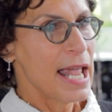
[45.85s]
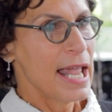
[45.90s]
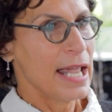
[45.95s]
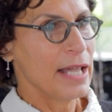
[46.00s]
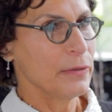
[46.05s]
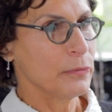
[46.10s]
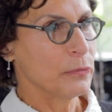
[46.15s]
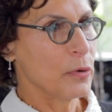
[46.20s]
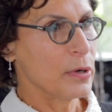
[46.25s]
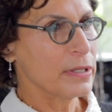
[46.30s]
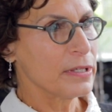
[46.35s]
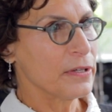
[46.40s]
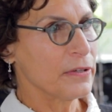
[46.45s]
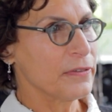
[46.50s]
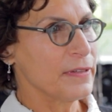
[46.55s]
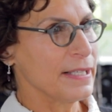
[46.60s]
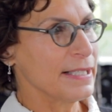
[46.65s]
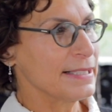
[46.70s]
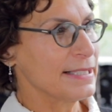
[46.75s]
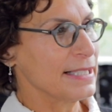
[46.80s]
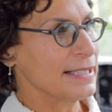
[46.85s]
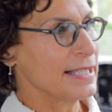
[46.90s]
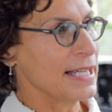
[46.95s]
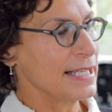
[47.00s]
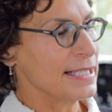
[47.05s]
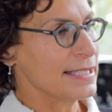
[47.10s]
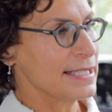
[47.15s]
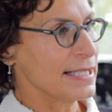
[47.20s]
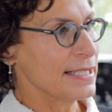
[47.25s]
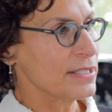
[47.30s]
and one of the things that they
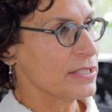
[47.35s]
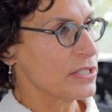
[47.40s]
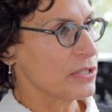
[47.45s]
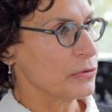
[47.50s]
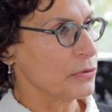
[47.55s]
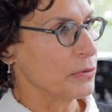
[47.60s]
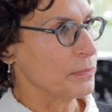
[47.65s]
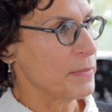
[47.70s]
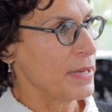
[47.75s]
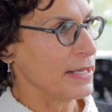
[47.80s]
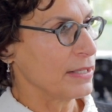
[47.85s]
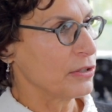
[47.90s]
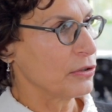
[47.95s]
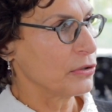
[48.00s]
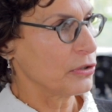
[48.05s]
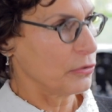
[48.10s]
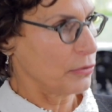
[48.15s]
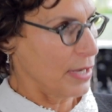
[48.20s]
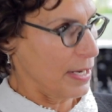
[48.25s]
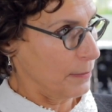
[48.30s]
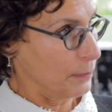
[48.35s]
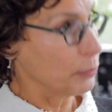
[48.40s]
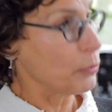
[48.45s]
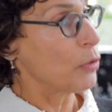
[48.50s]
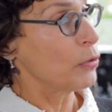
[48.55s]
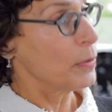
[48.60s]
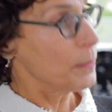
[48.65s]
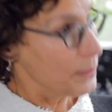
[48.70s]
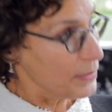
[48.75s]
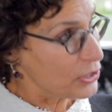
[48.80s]
did to create
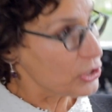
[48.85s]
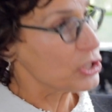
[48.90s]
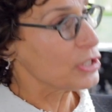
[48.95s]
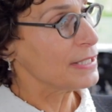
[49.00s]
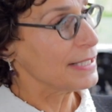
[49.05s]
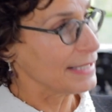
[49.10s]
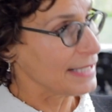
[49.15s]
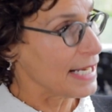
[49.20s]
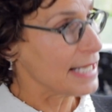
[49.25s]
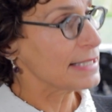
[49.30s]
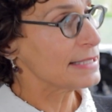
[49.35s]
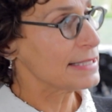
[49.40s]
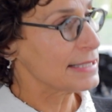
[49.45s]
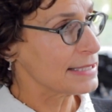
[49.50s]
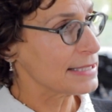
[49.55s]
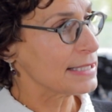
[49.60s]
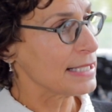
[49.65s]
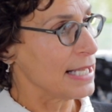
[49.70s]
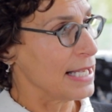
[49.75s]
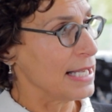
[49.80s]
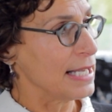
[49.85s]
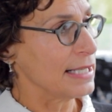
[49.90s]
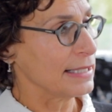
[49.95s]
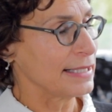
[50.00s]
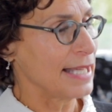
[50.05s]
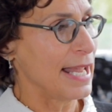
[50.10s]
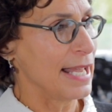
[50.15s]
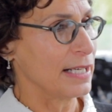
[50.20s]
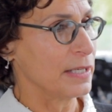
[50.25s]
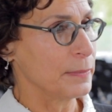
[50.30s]
prohibition against
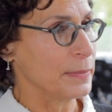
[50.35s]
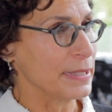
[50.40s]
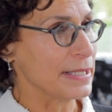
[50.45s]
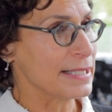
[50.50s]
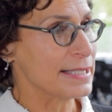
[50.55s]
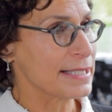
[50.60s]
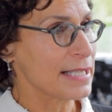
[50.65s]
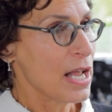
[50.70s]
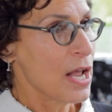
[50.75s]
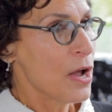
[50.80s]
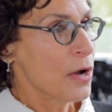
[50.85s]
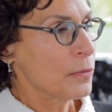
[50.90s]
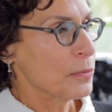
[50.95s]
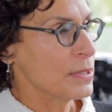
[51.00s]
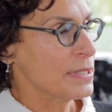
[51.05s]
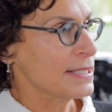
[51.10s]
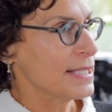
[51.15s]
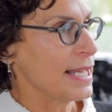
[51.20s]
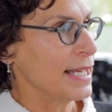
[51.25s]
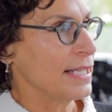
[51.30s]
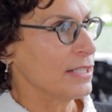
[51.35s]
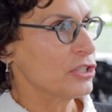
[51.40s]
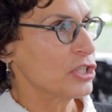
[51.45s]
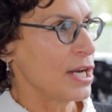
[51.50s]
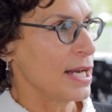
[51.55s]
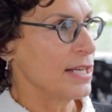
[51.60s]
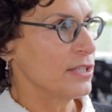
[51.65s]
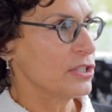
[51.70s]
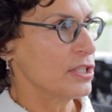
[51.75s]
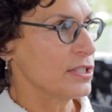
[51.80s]
cannabis was they
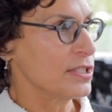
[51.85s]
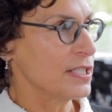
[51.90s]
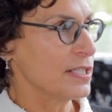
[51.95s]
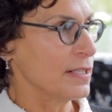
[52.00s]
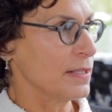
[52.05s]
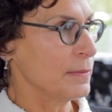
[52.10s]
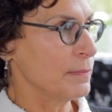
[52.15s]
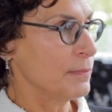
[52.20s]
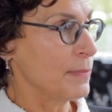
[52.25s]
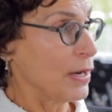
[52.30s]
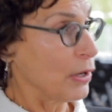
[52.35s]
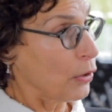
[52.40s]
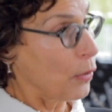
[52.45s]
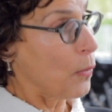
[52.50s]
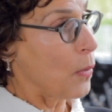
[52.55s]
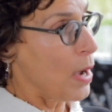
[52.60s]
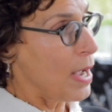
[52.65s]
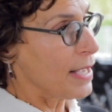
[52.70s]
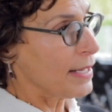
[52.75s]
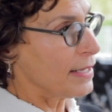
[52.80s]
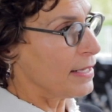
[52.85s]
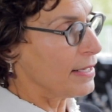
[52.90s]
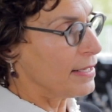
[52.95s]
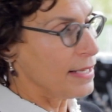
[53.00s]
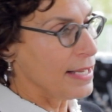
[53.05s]
changed it to marijuana,